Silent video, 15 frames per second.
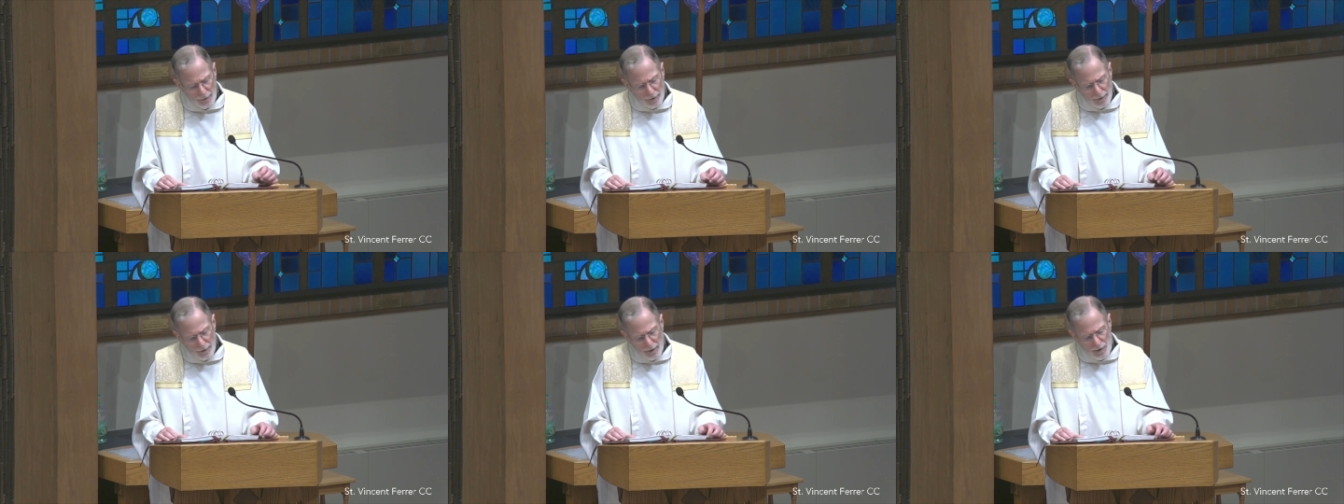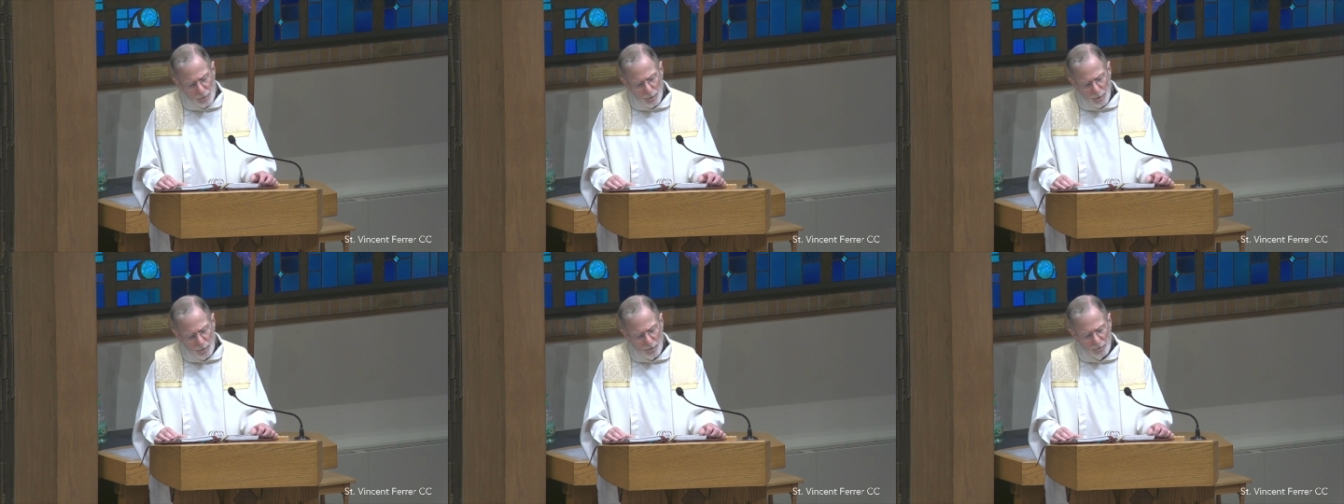And yet,
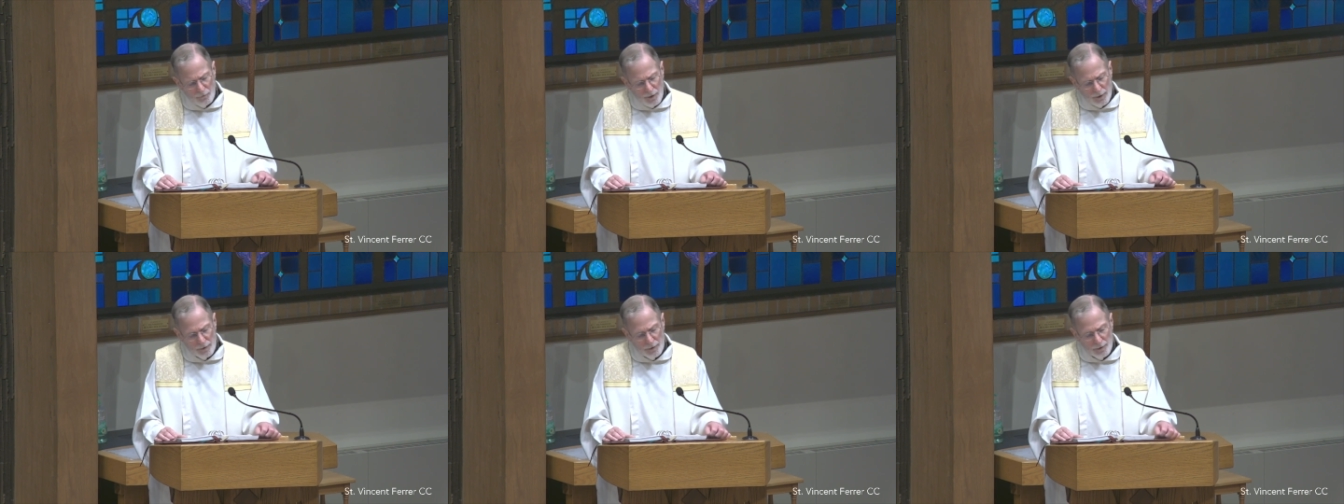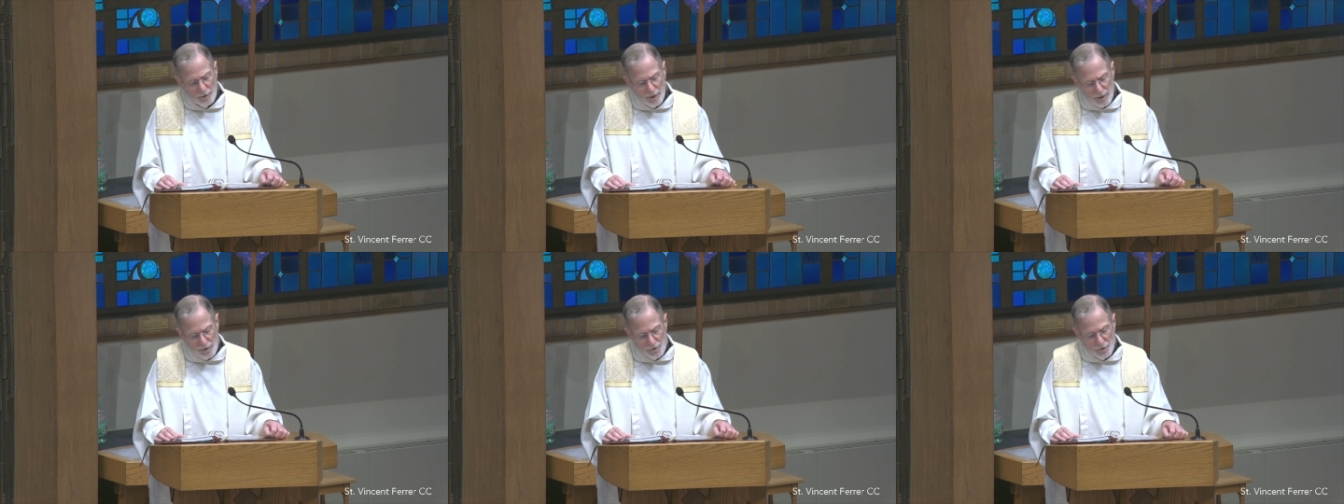as we
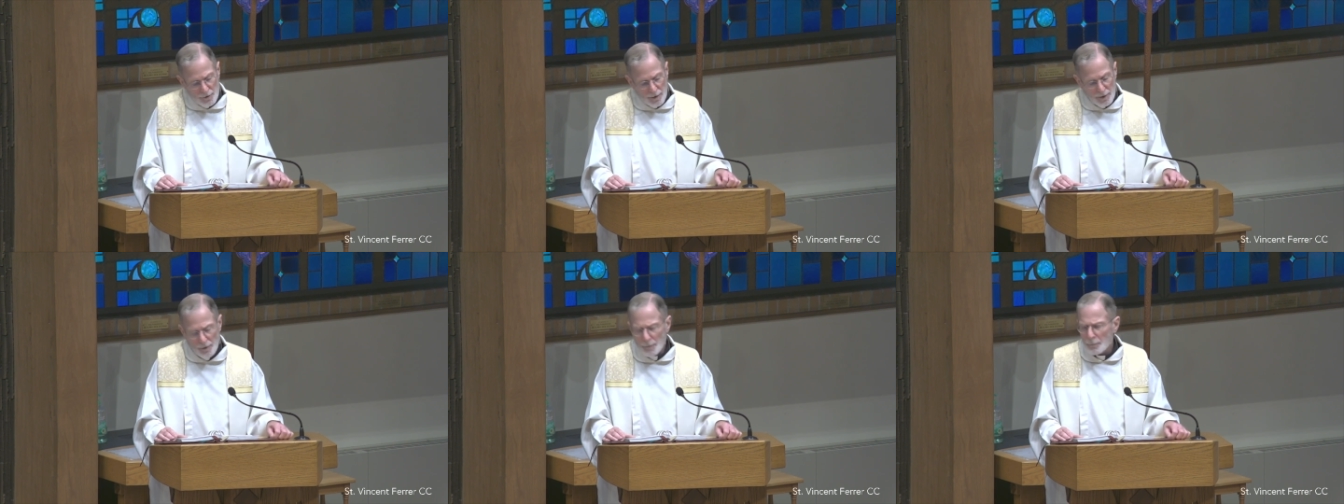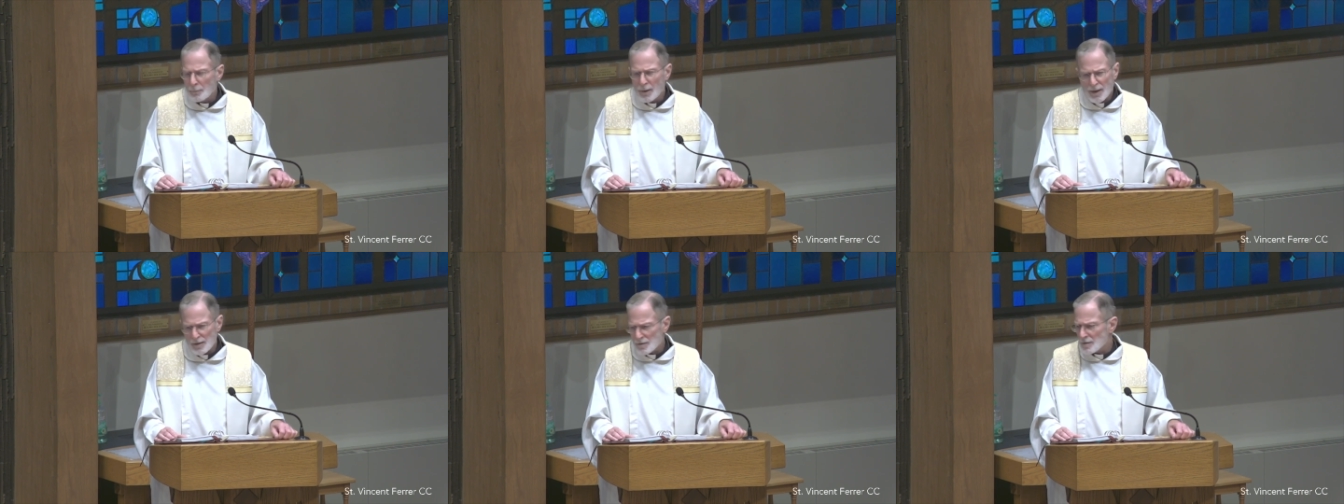reflected yesterday, the
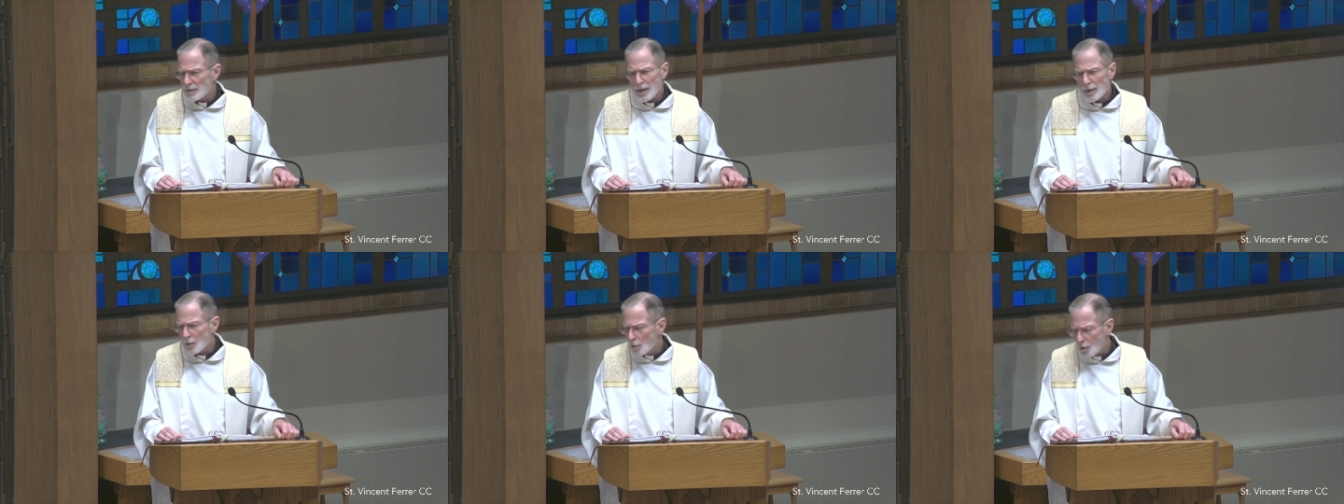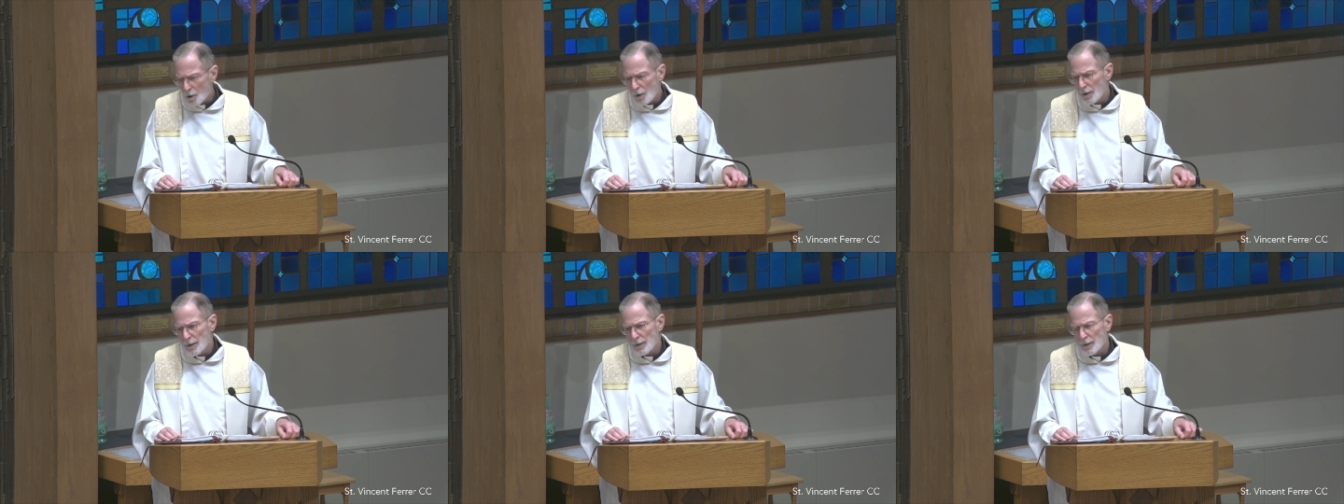best they
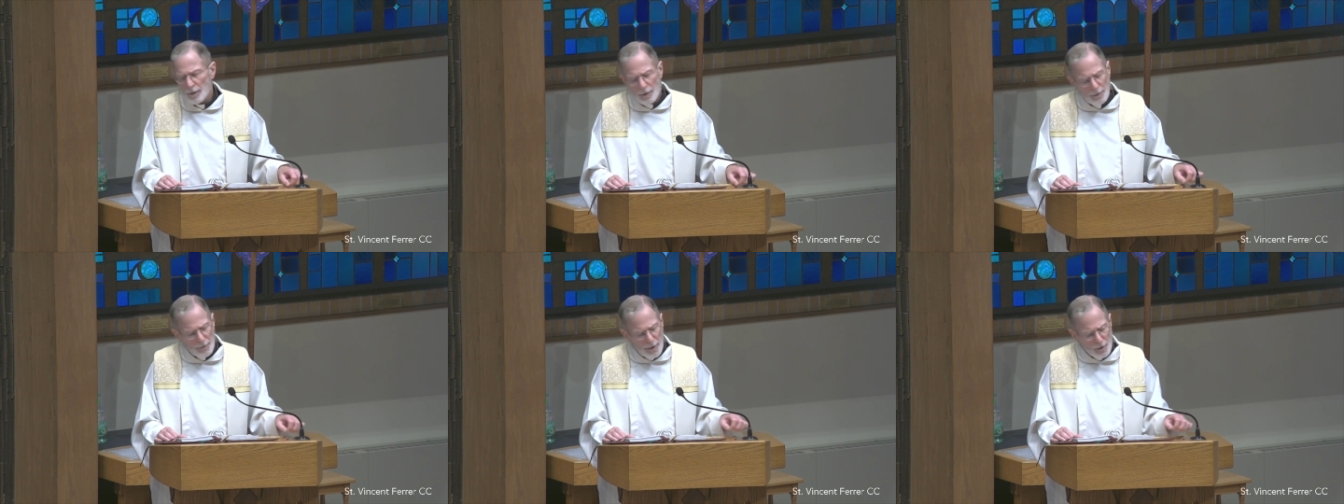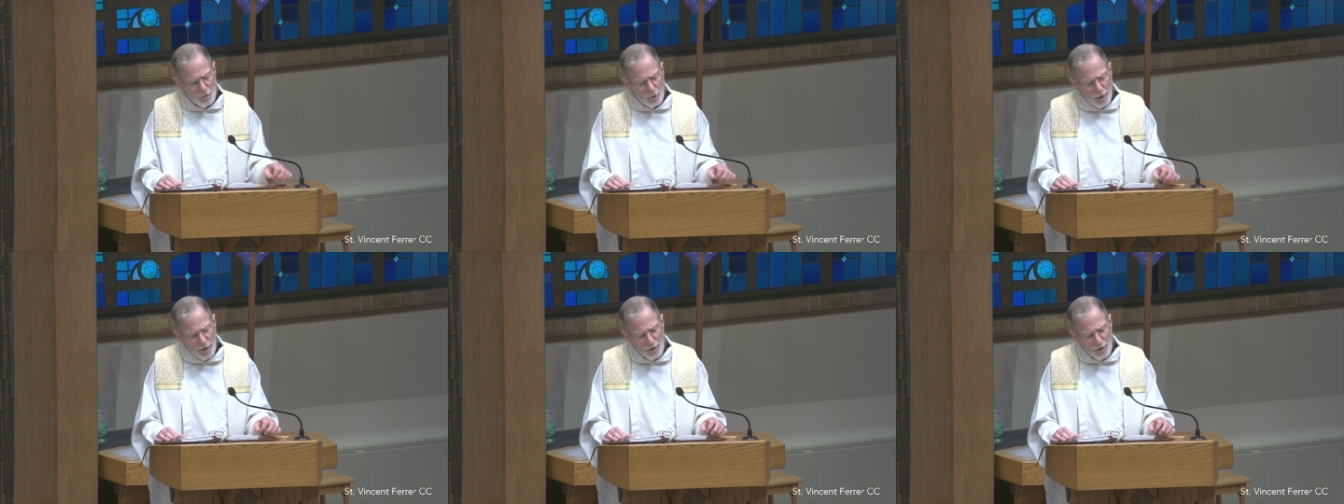could, they